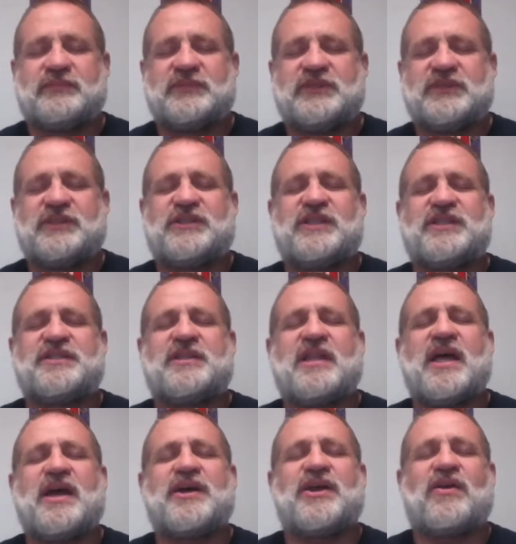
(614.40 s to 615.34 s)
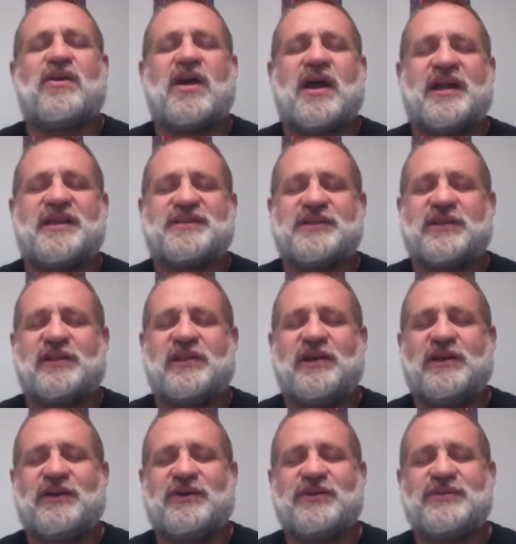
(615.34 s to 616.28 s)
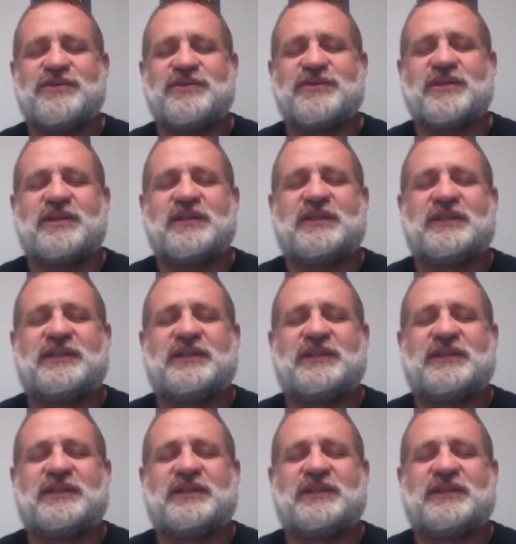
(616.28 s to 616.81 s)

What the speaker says: So just allow your eyes to close,